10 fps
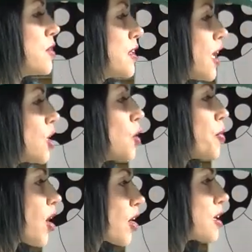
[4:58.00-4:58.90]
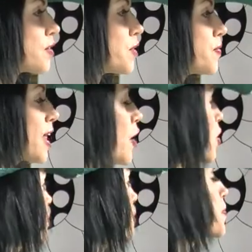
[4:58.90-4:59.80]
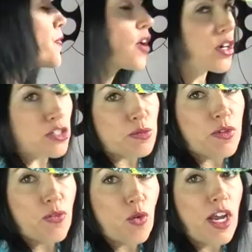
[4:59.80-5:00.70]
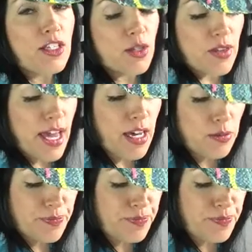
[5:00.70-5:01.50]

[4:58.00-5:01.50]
yellow part of the flower, but first, before I do that,